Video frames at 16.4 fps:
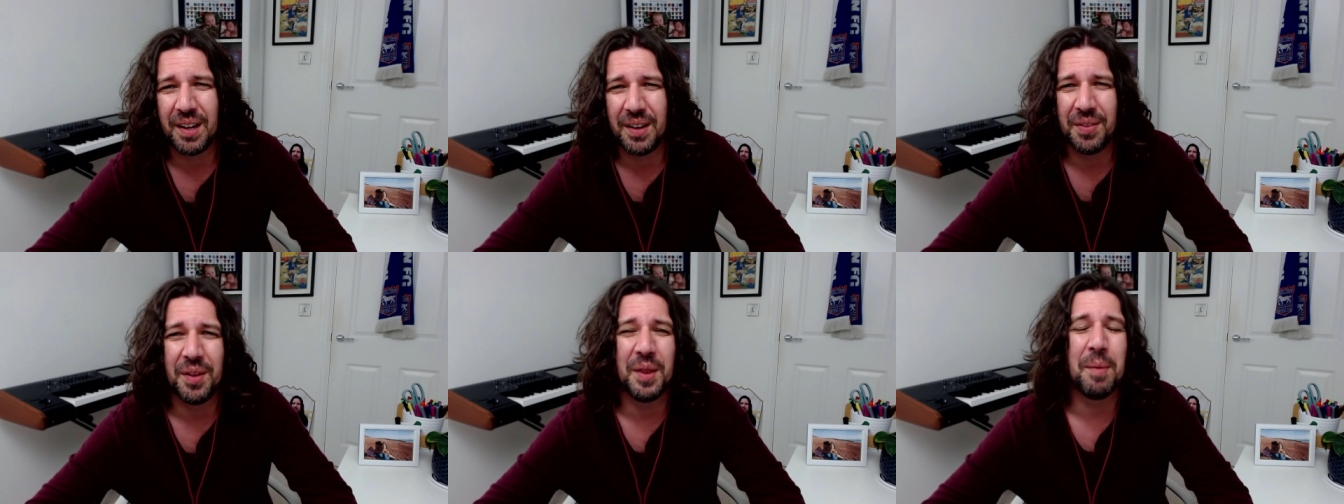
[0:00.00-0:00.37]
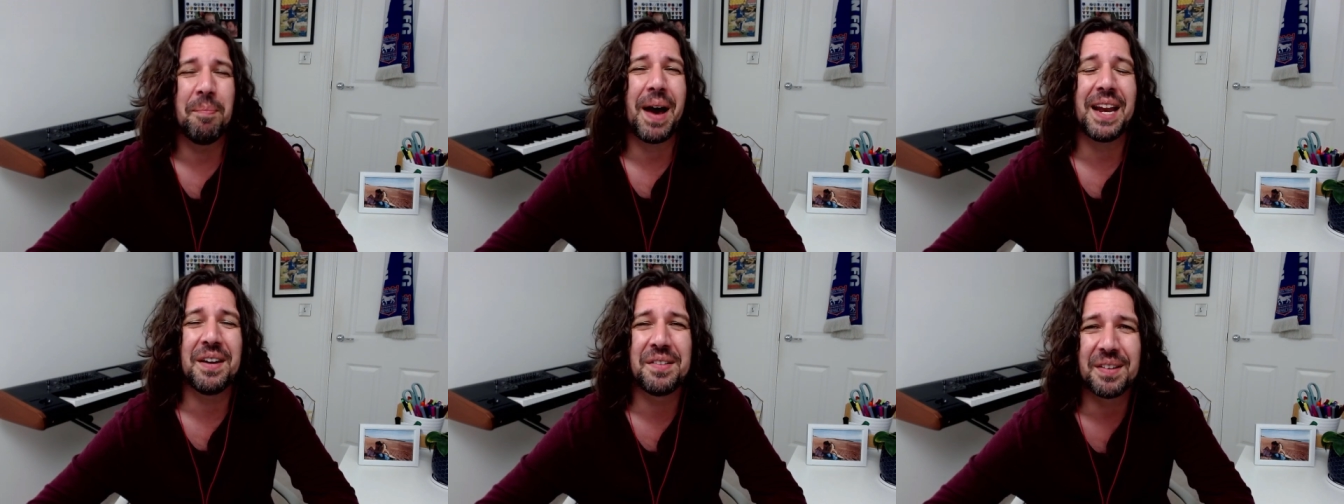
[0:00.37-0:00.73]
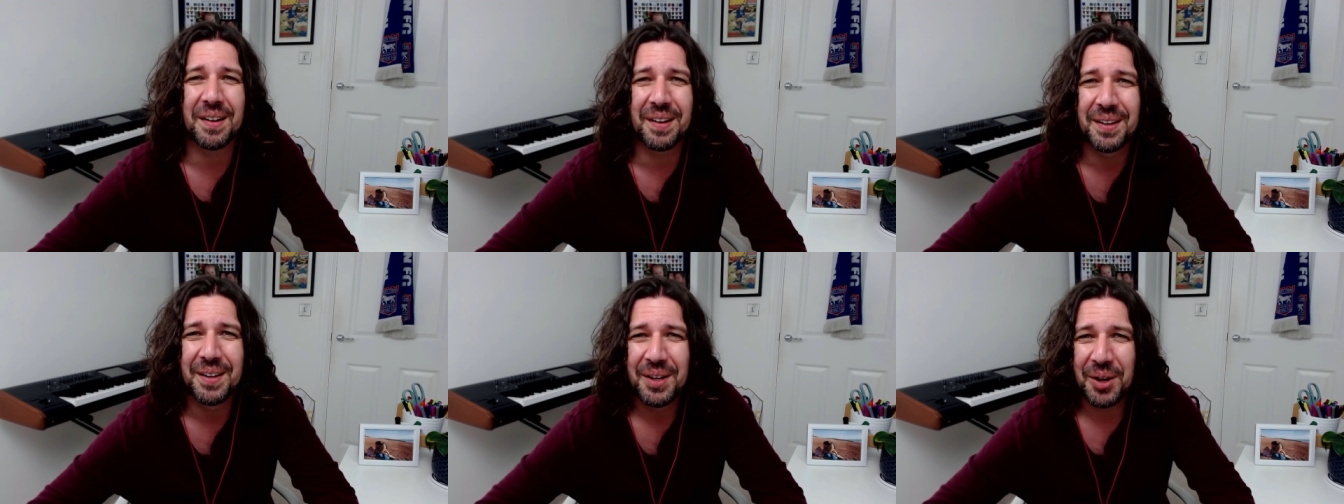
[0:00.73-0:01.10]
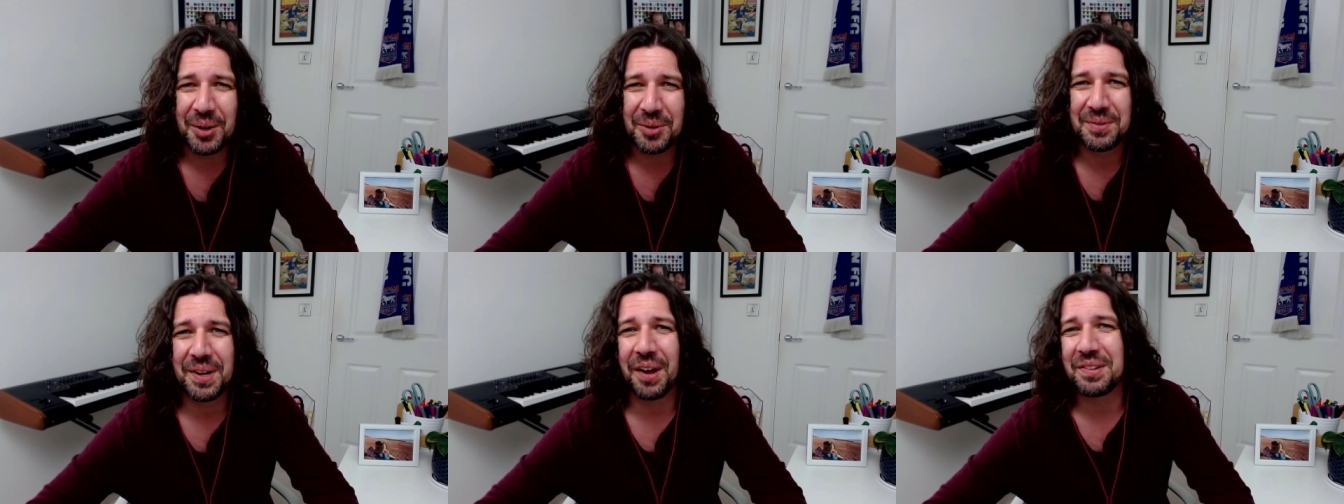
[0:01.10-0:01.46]
and that the manager
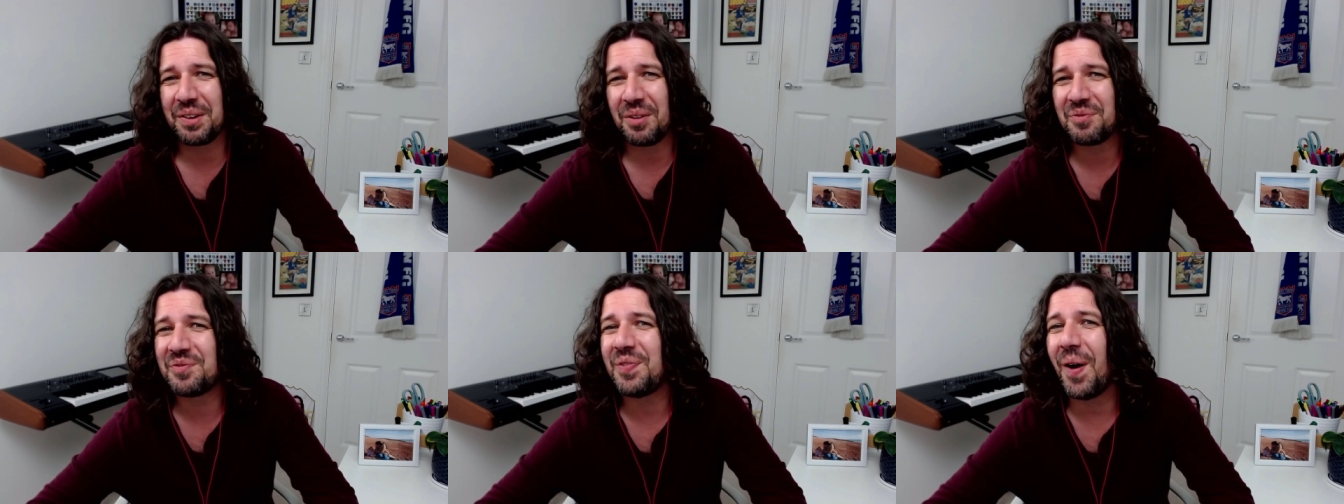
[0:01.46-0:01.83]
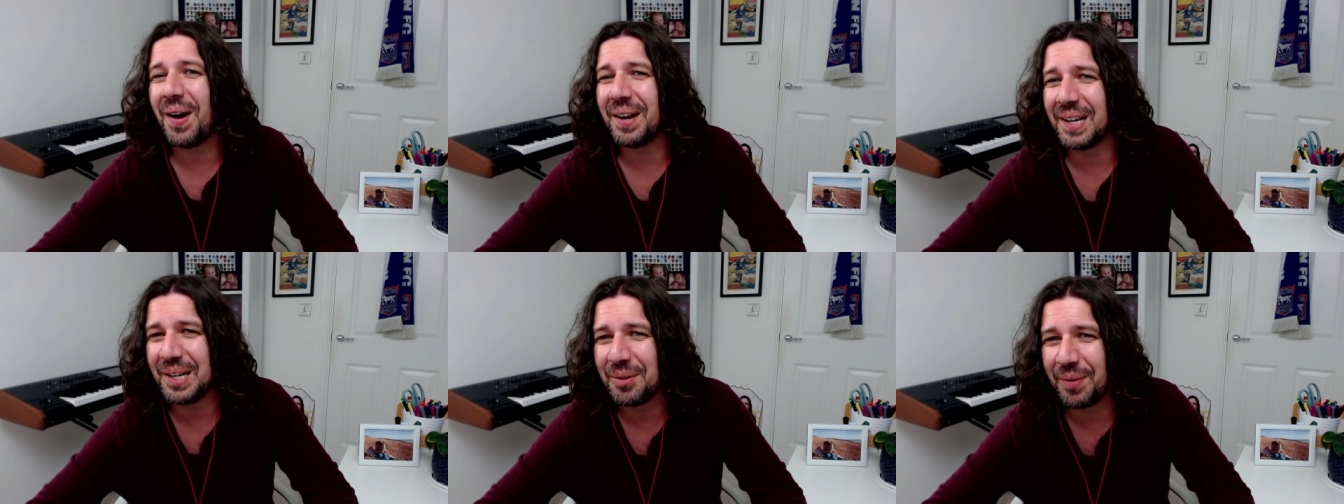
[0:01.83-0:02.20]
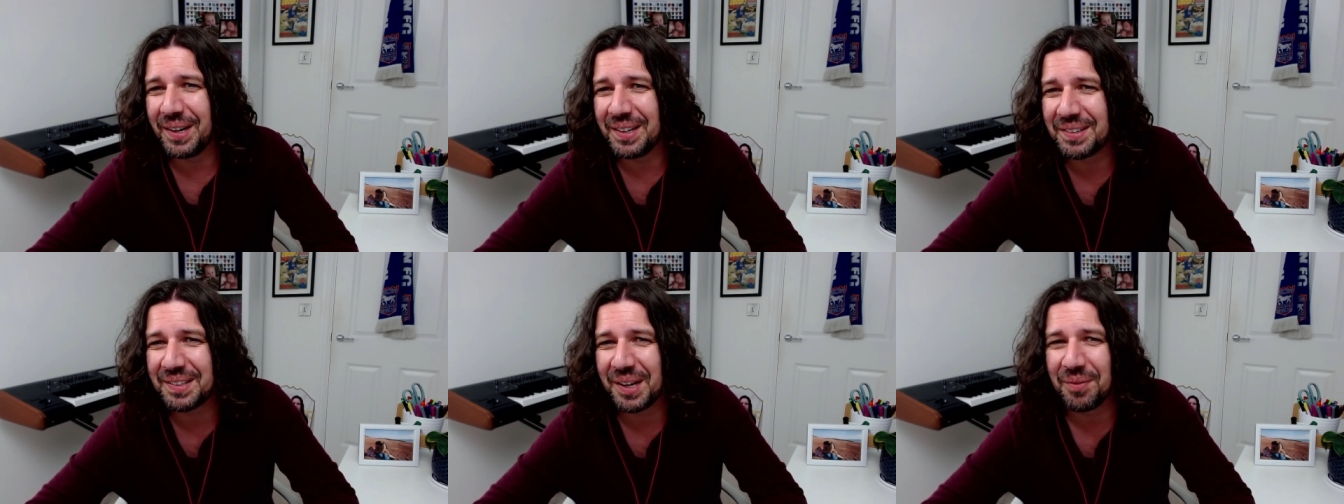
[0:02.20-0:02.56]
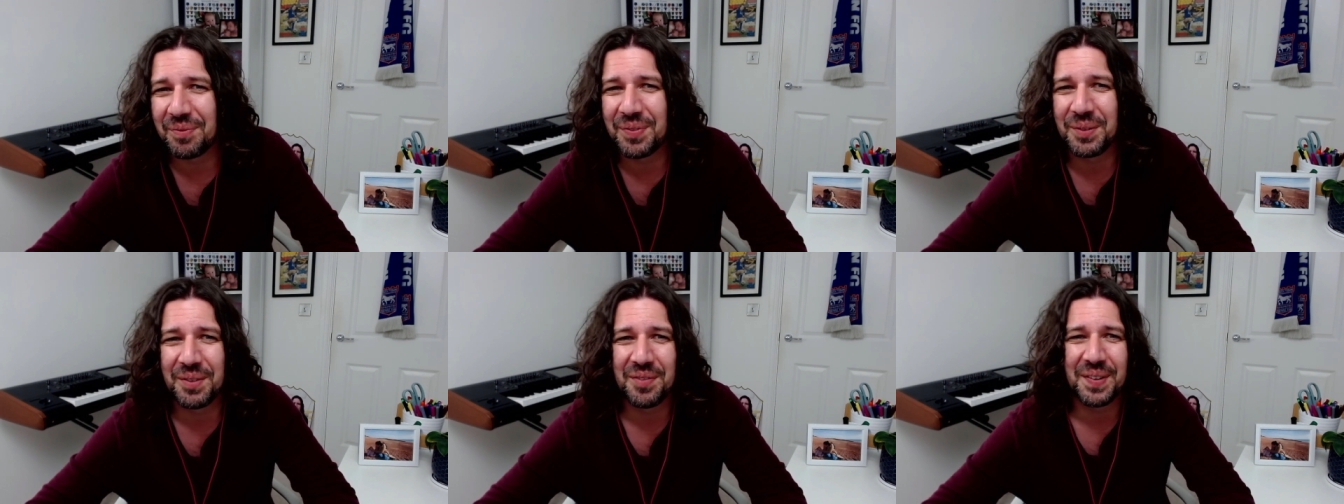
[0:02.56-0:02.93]
who does finally win
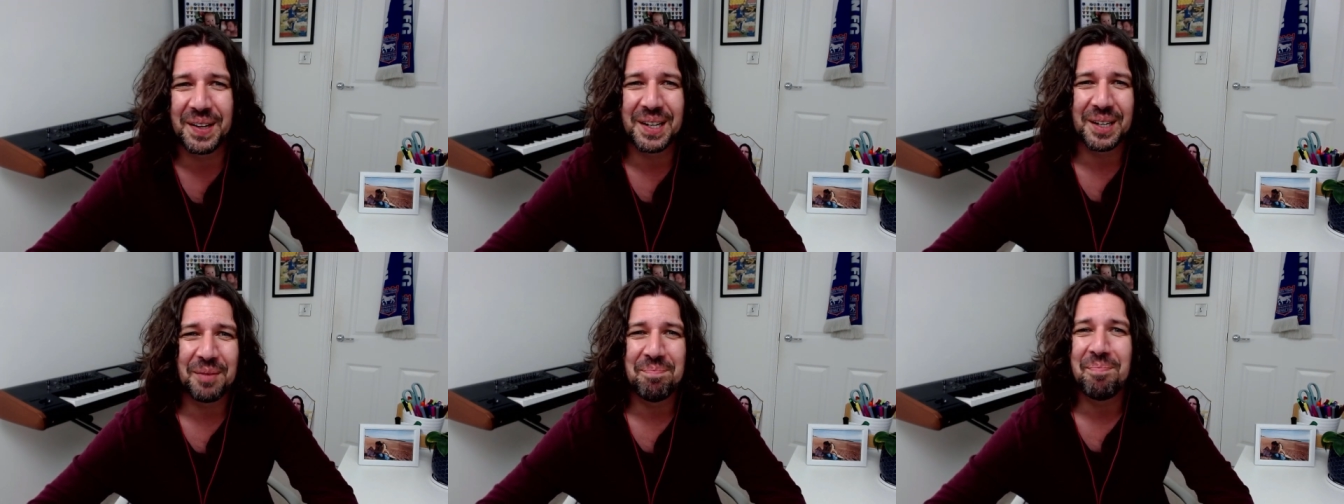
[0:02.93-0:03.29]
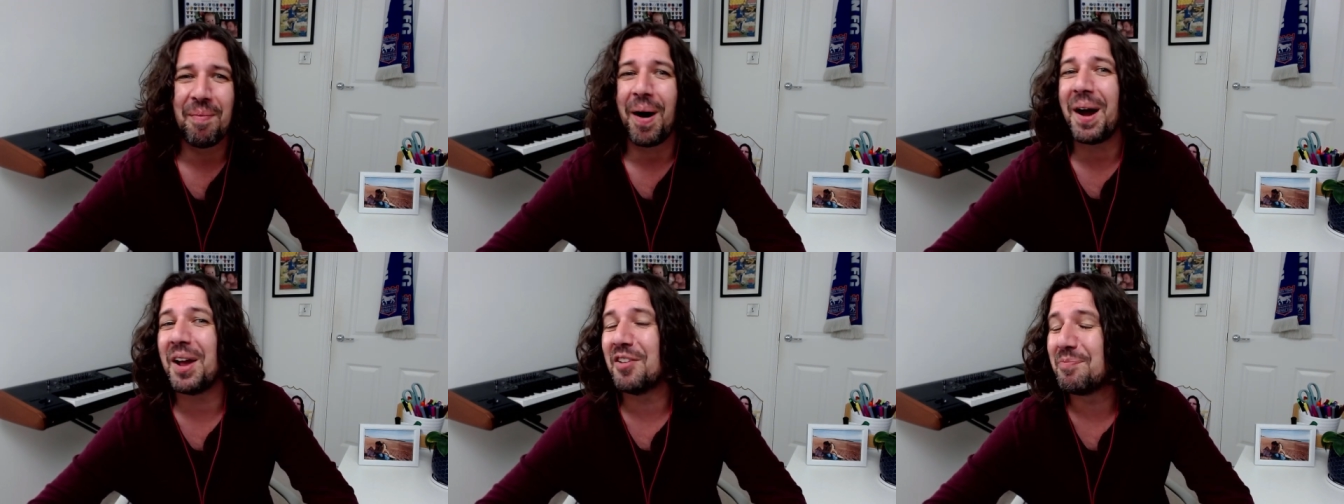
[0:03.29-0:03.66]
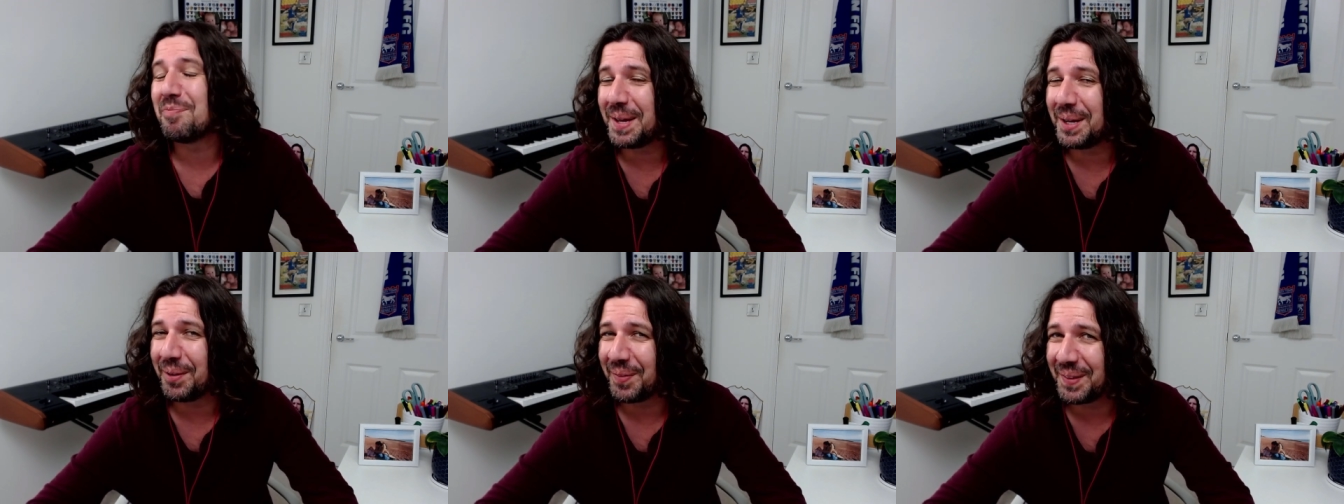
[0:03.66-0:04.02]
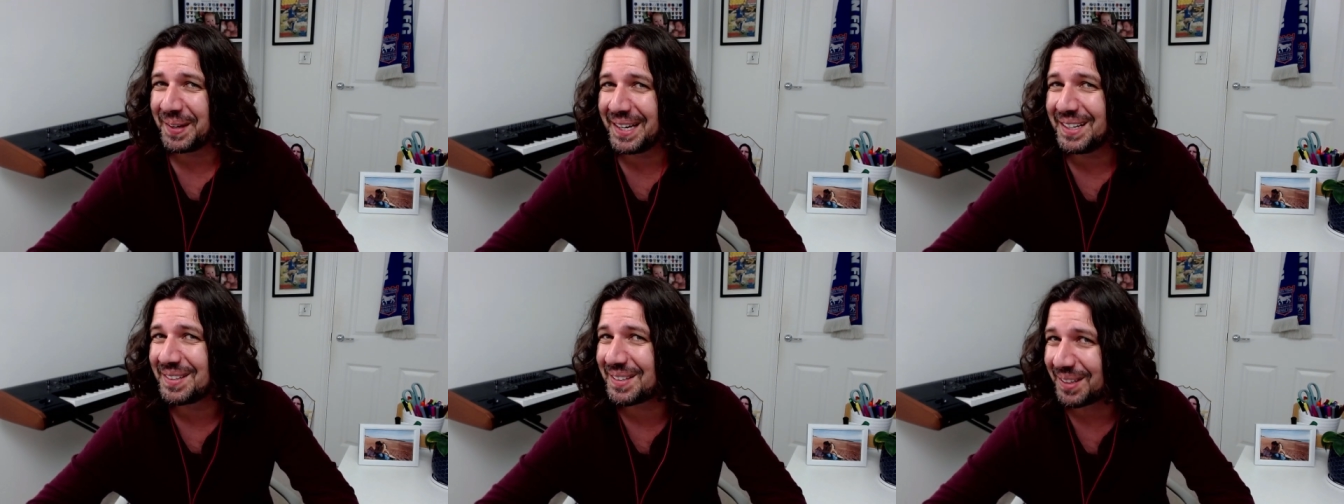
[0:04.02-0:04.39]
something with England might have been on
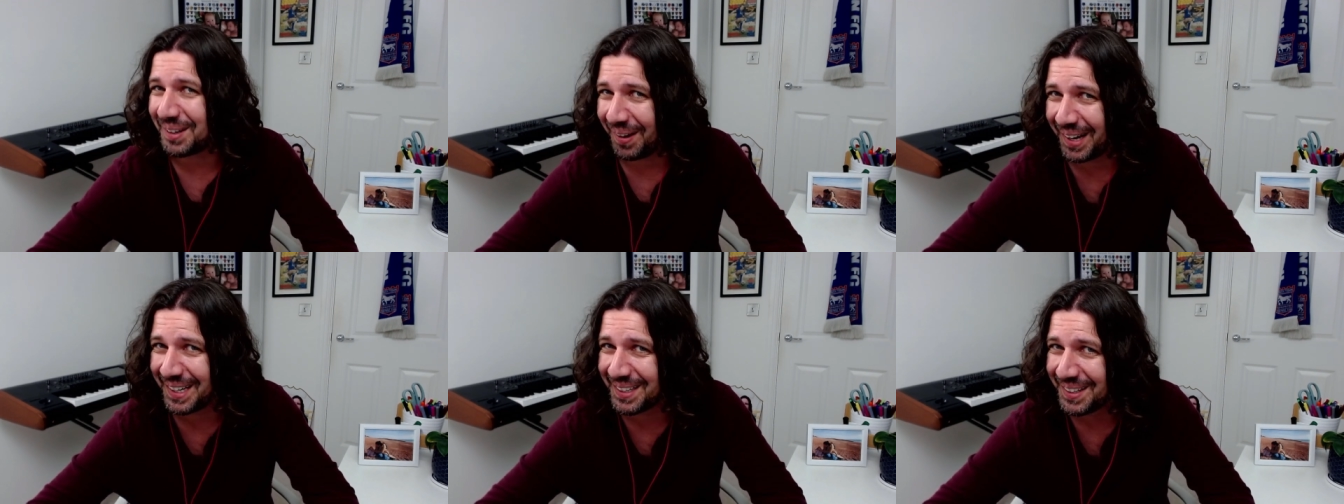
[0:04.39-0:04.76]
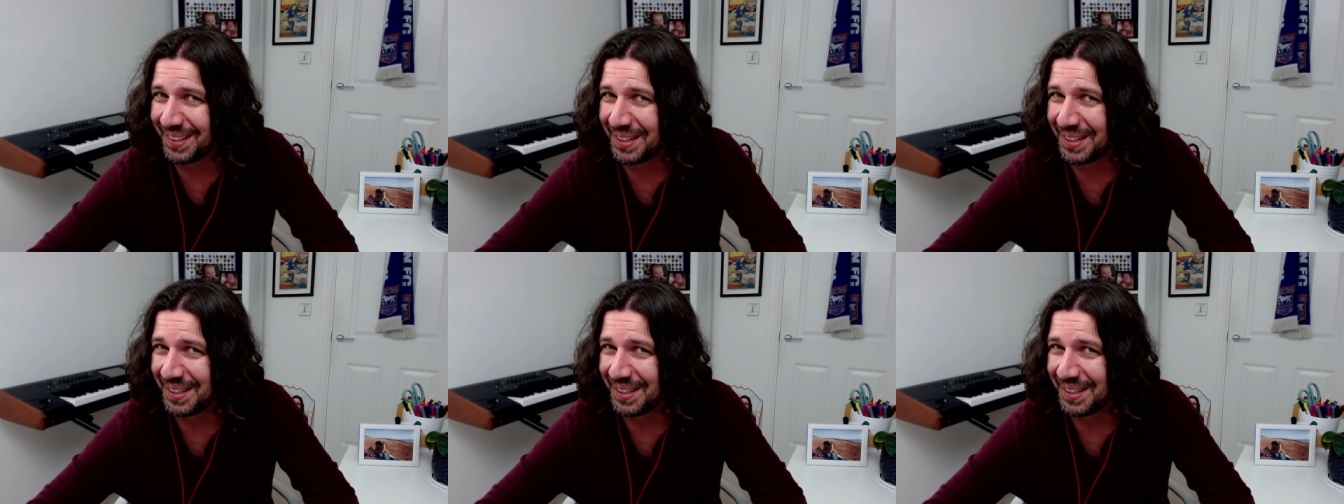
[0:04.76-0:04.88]
the inside